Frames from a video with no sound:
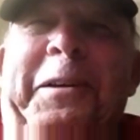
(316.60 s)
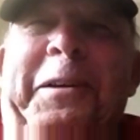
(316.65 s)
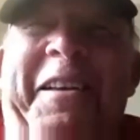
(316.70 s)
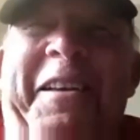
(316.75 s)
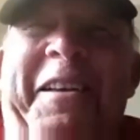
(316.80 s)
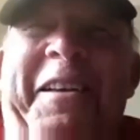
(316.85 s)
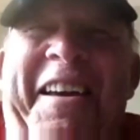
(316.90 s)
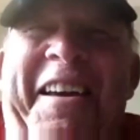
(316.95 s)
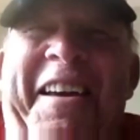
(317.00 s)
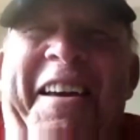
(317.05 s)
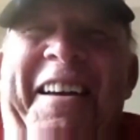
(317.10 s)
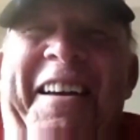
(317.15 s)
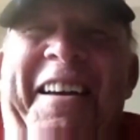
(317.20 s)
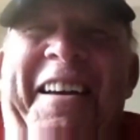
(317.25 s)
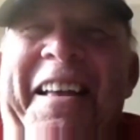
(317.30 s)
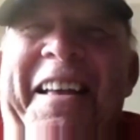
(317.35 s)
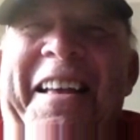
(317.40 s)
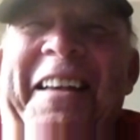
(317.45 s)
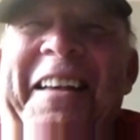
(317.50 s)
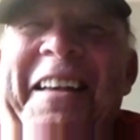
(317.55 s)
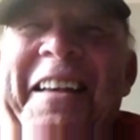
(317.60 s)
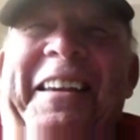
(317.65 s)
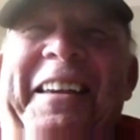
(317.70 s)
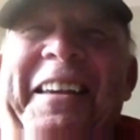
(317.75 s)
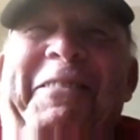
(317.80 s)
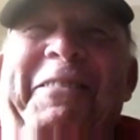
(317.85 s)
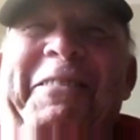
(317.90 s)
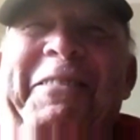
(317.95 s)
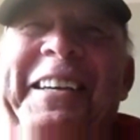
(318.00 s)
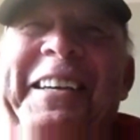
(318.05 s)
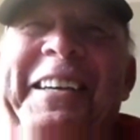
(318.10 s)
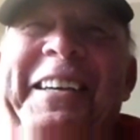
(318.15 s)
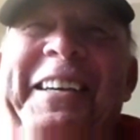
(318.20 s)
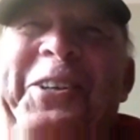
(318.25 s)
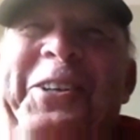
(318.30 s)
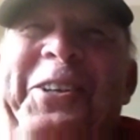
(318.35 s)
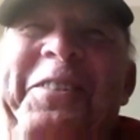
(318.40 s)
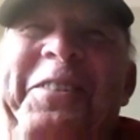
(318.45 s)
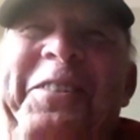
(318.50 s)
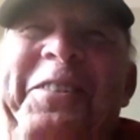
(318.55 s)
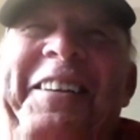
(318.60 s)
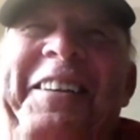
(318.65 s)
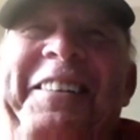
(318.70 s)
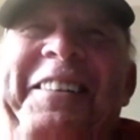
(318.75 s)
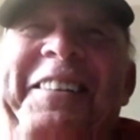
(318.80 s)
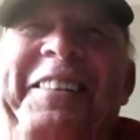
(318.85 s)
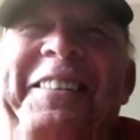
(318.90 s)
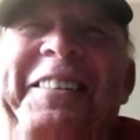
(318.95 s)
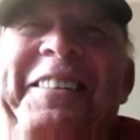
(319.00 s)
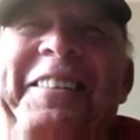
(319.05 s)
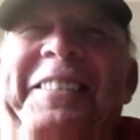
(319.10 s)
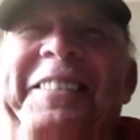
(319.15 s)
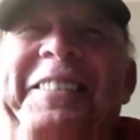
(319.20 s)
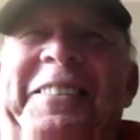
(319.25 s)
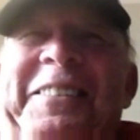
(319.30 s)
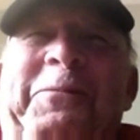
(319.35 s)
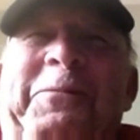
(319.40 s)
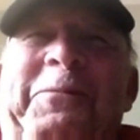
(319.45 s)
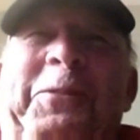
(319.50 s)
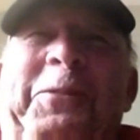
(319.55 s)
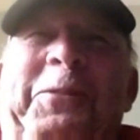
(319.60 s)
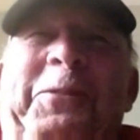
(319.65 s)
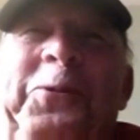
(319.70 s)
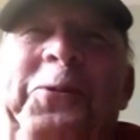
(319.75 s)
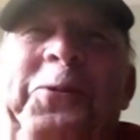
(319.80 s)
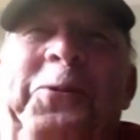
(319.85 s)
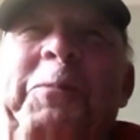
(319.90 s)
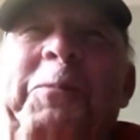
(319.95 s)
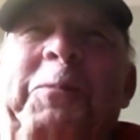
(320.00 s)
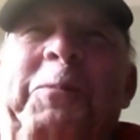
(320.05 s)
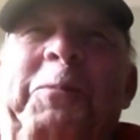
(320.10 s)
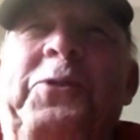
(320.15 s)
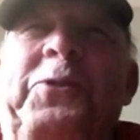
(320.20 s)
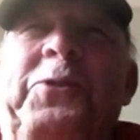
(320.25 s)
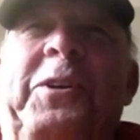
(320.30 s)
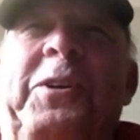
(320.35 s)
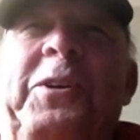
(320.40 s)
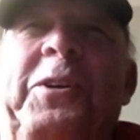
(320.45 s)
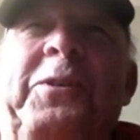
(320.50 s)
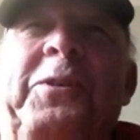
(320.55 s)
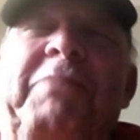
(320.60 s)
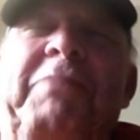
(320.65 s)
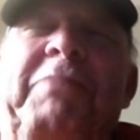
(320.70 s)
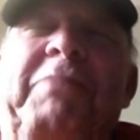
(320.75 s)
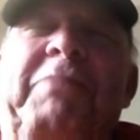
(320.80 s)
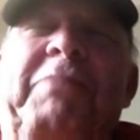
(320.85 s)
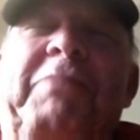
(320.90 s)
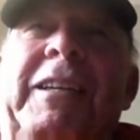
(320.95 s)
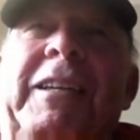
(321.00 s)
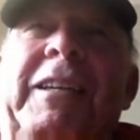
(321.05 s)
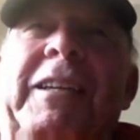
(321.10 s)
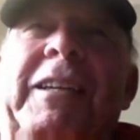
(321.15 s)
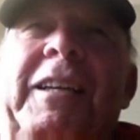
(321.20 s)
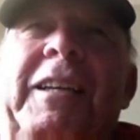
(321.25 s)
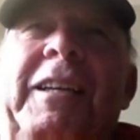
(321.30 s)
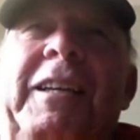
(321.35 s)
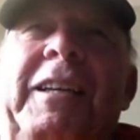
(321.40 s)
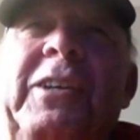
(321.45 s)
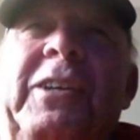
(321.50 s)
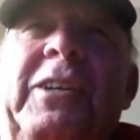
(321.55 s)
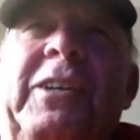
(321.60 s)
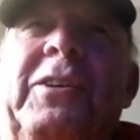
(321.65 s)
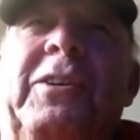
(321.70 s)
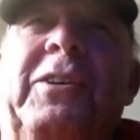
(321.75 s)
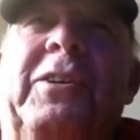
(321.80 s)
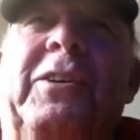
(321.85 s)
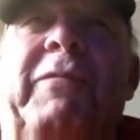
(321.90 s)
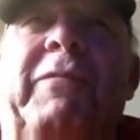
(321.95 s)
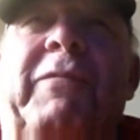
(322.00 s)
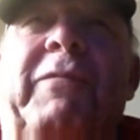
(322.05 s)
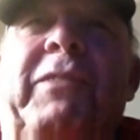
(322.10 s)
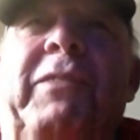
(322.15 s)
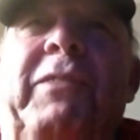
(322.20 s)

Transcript: I think every head coach thinks you what you're doing, but you learn every year.